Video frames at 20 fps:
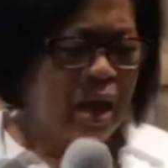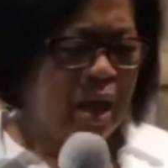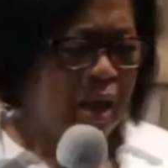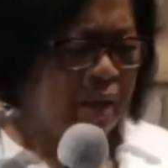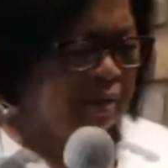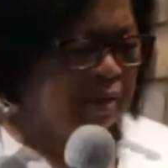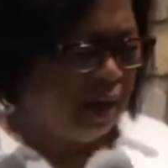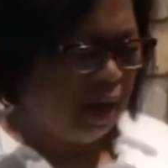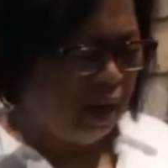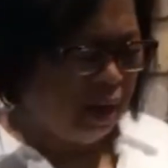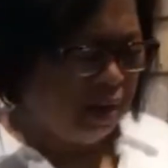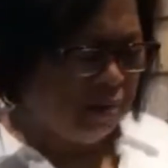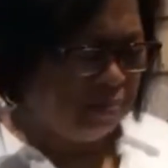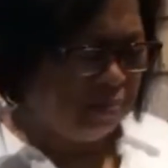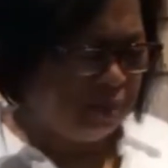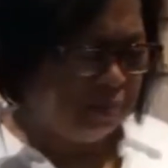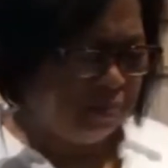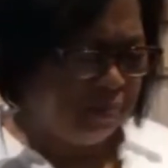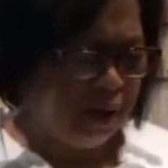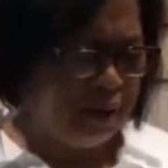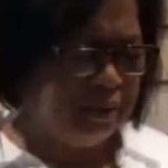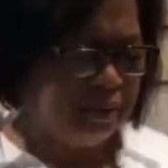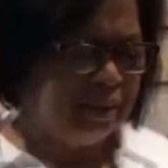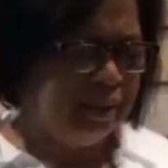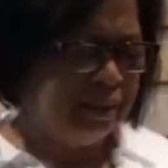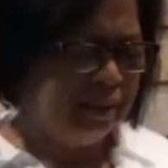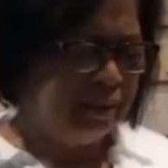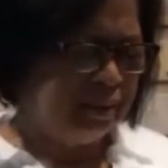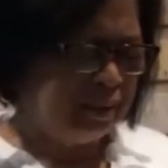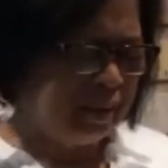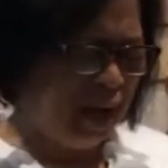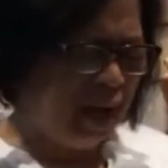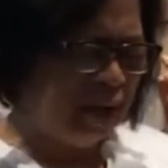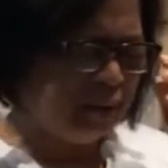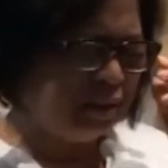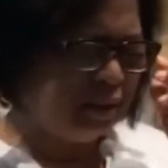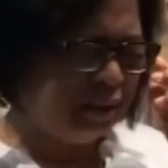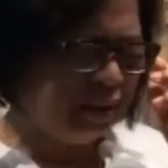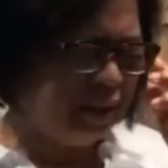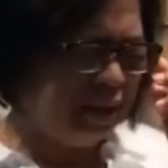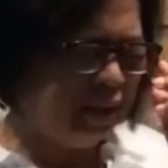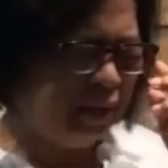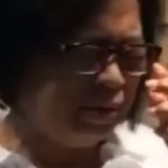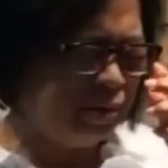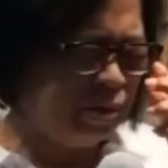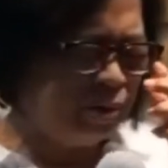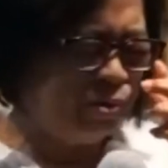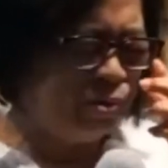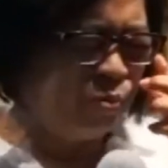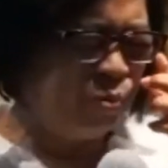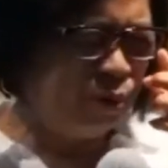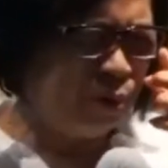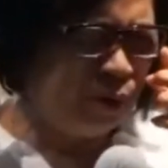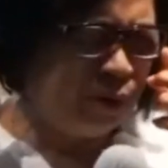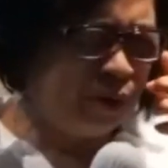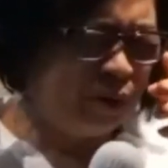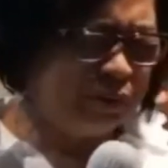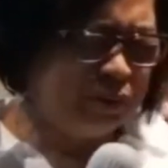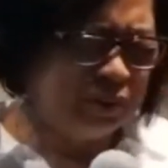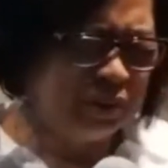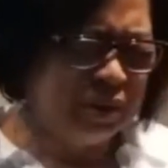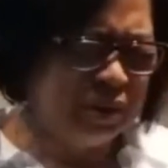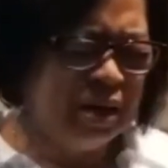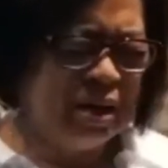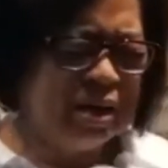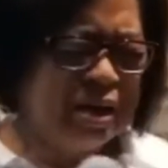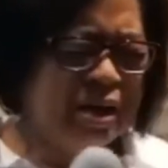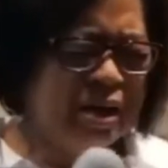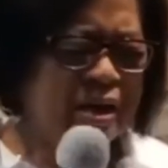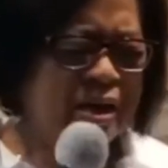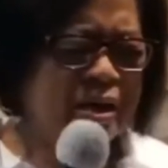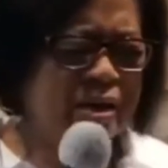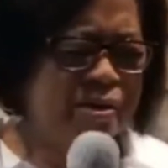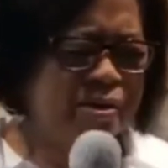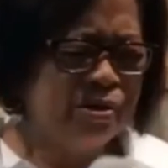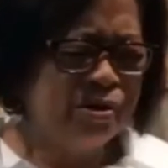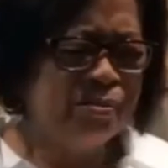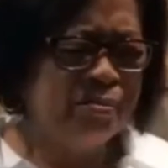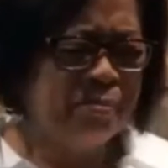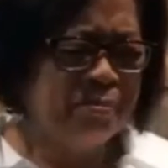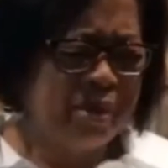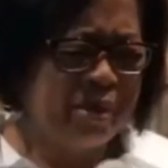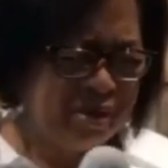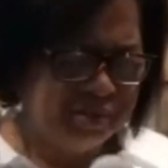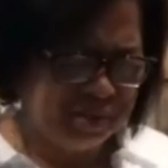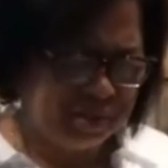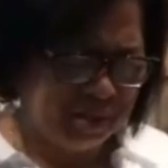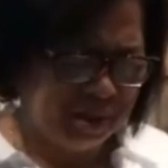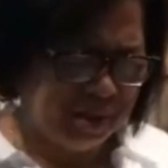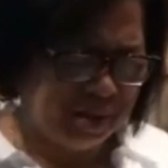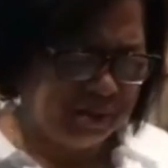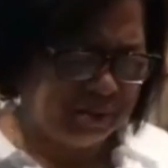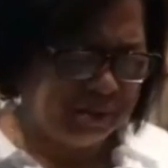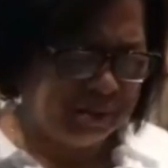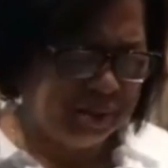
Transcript: And everybody that hear your words, hear your message,